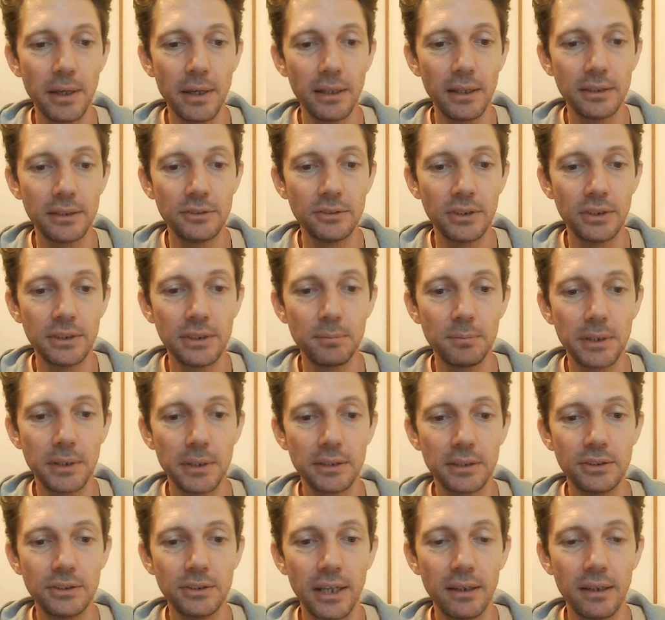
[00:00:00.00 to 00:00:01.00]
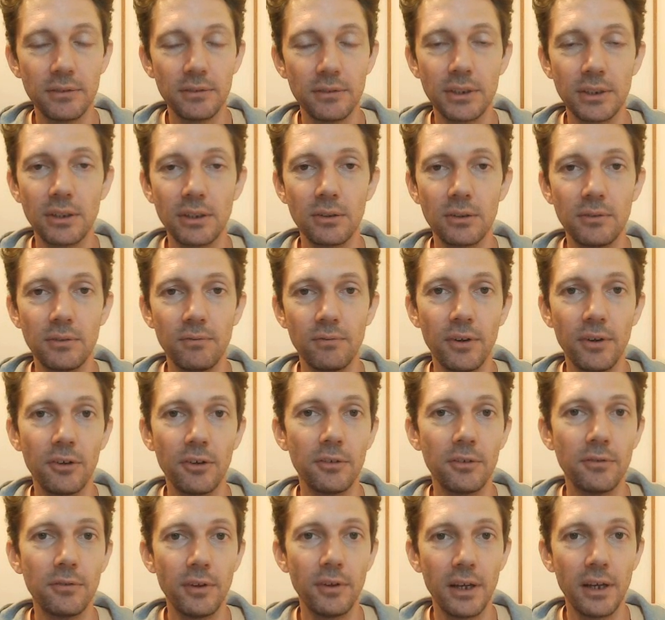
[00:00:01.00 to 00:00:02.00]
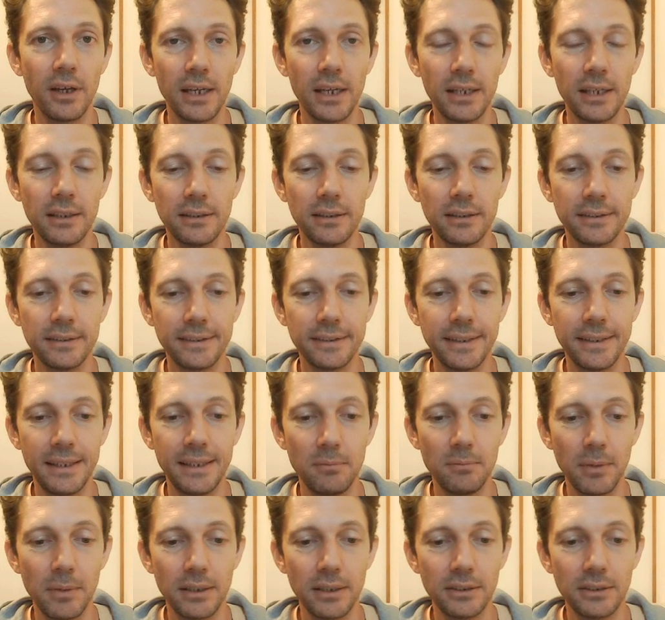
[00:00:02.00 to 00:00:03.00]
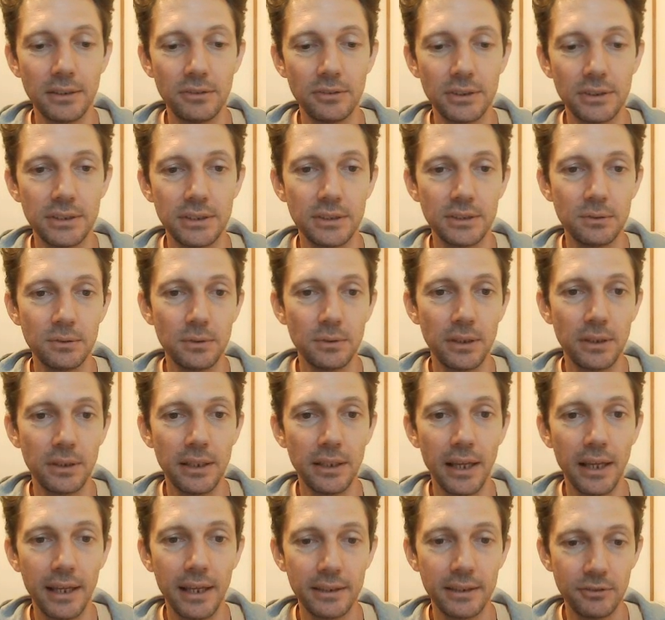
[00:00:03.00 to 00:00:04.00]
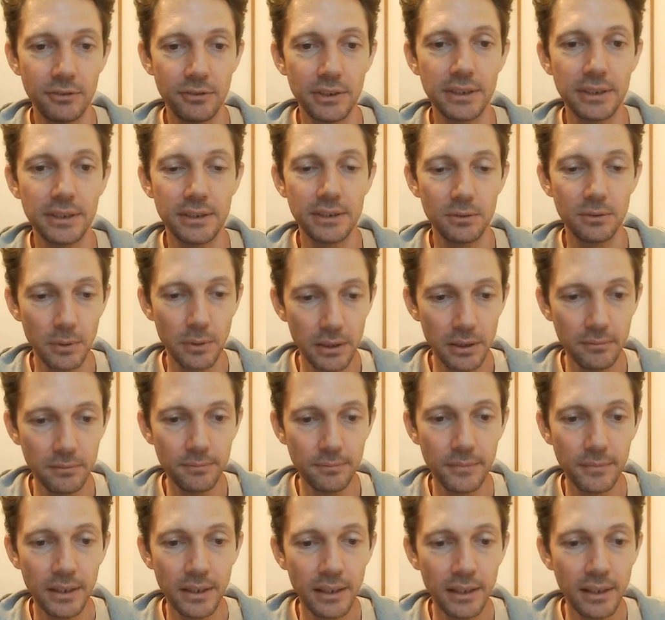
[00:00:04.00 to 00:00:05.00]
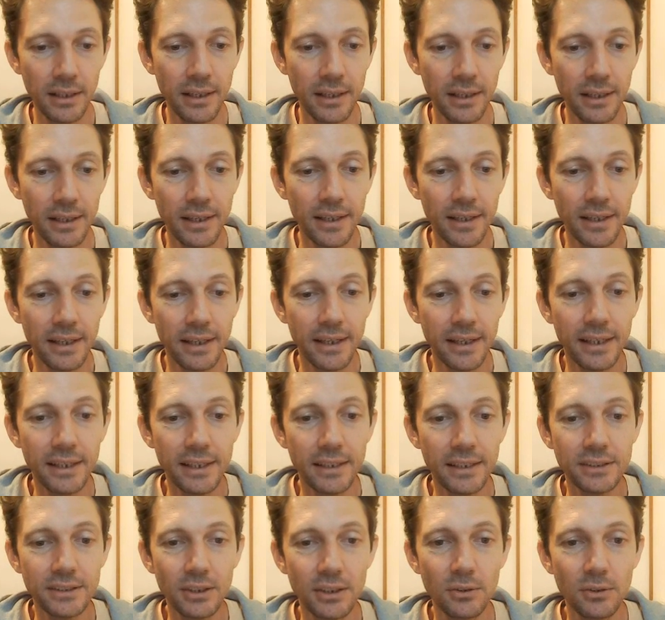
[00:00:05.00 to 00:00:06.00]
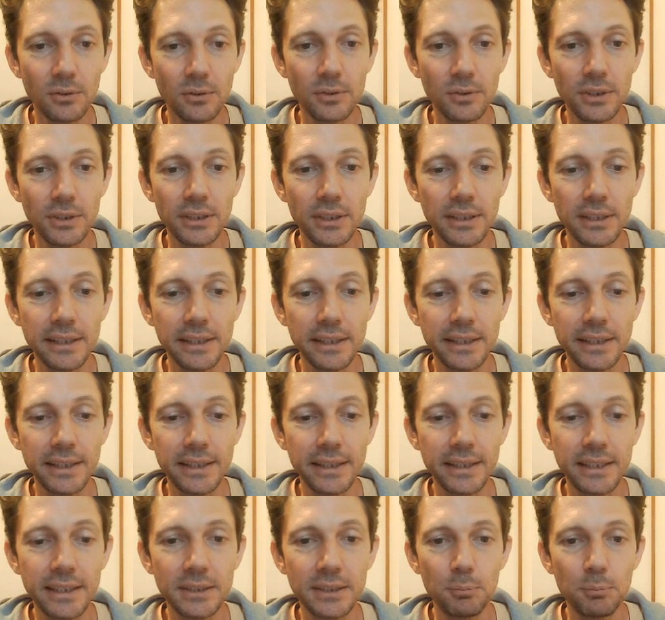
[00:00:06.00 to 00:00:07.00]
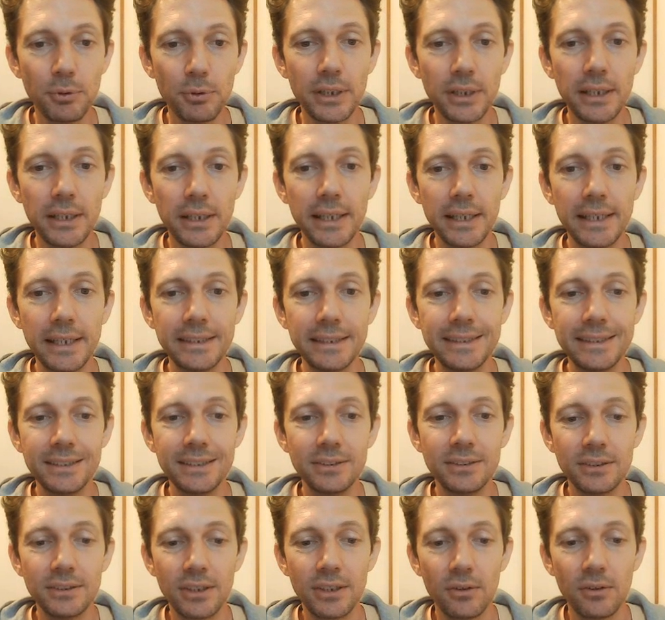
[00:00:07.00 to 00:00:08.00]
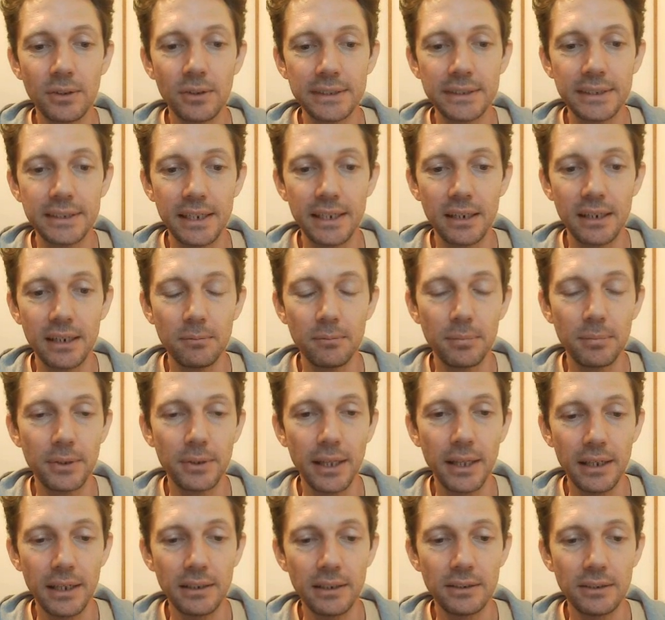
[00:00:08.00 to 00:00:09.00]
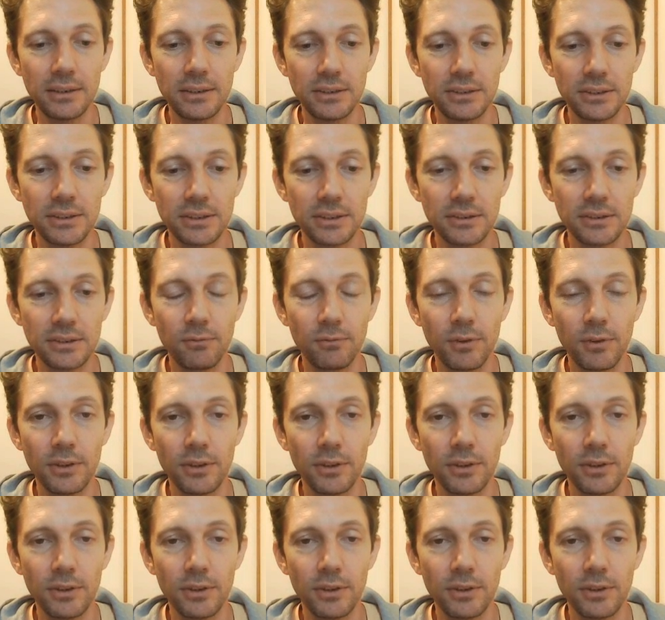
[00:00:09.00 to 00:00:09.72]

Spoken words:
address because you have to go and verify the email address as well. So it's pretty easy to go and set up that. You just follow the